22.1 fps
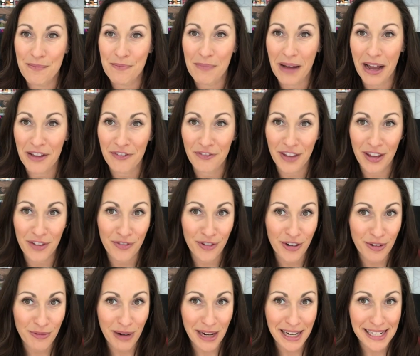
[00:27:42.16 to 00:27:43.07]
My
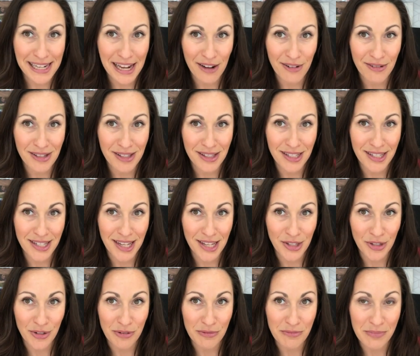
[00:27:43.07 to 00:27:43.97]
favorite right now is the
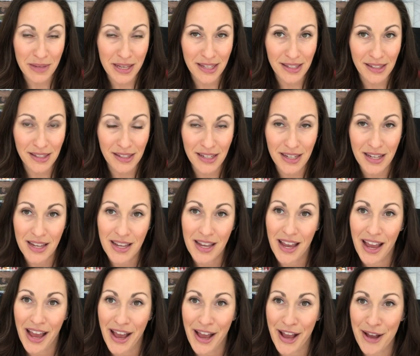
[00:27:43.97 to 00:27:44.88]
Desert Mist.
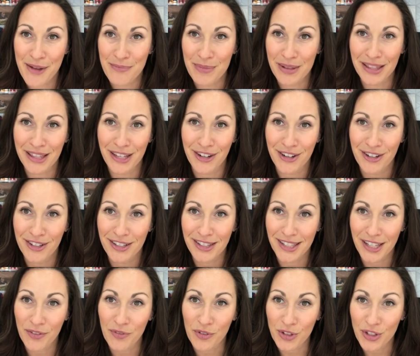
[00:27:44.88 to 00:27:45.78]
But there are
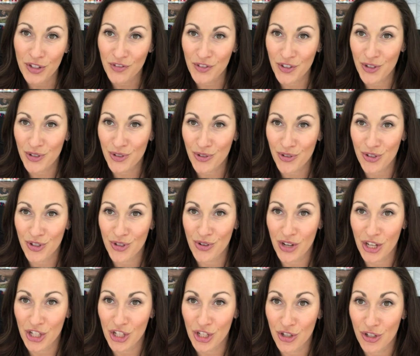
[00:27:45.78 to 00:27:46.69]
several diffusers you
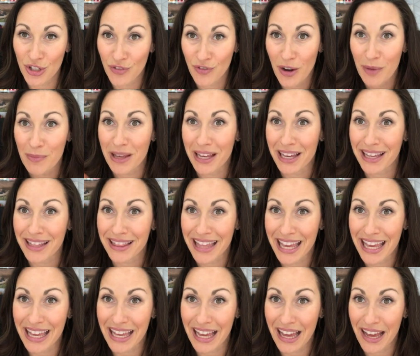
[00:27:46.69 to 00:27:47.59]
can choose from.
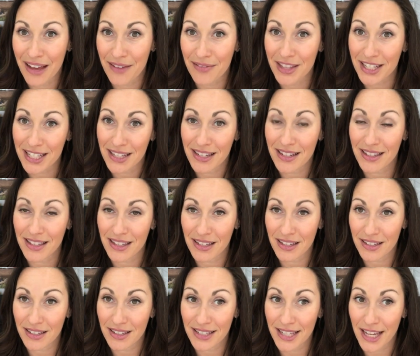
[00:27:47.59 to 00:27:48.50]

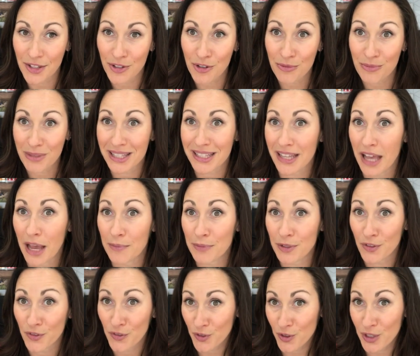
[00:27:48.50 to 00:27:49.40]
The Desert Mist
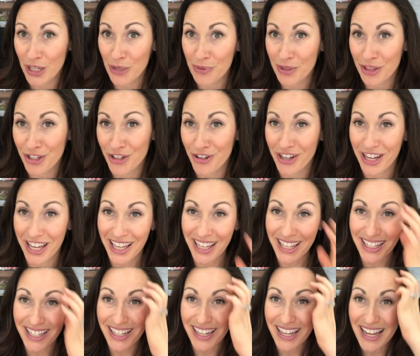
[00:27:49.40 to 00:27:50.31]
comes free with your
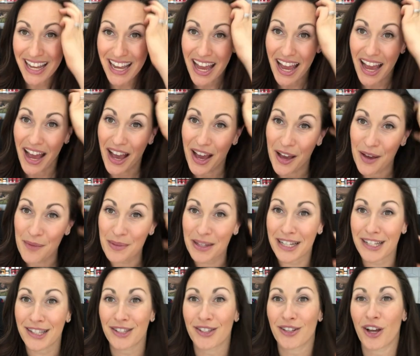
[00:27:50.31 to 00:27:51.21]
kit. And
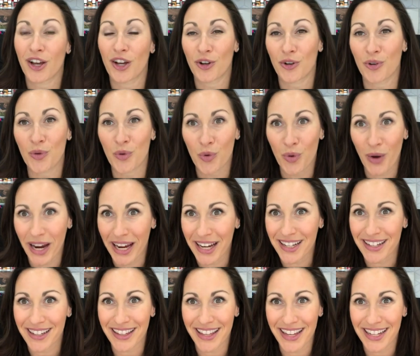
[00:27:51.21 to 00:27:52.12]
it's a
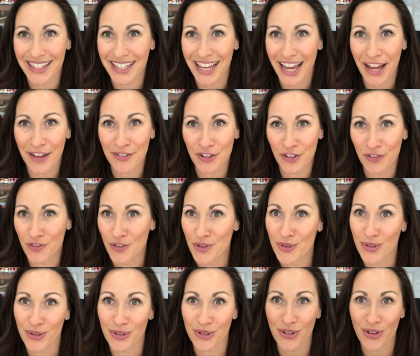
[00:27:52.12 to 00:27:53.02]
great thing to have
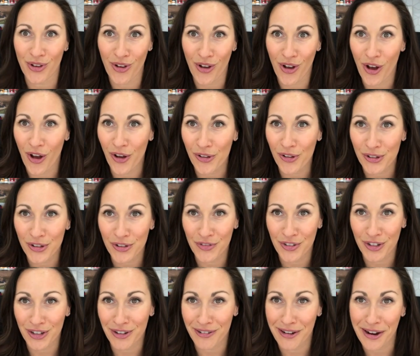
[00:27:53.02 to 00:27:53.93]
diffusers all
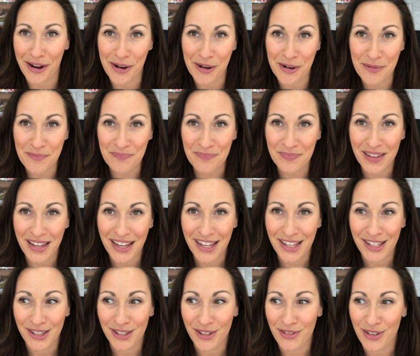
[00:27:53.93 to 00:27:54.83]
over your home
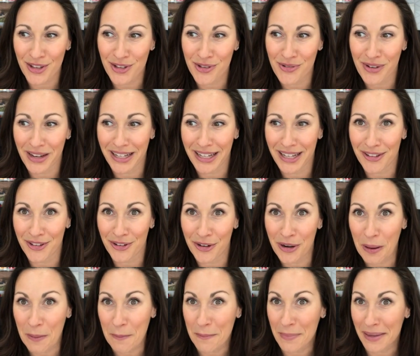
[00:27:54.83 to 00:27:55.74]
so that you can
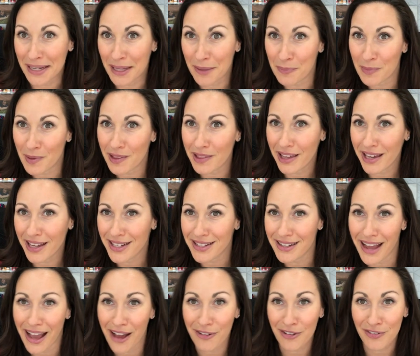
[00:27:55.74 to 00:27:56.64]
either manipulate
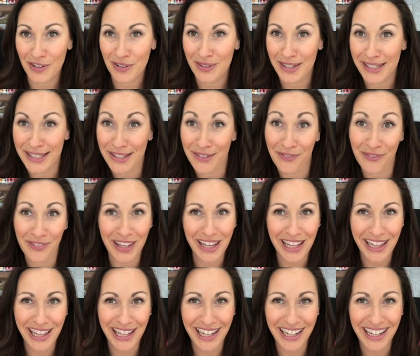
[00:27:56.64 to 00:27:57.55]
how everyone's
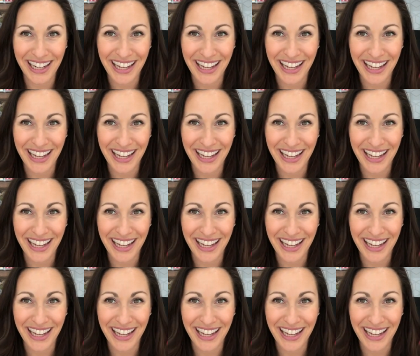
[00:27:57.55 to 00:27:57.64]
feeling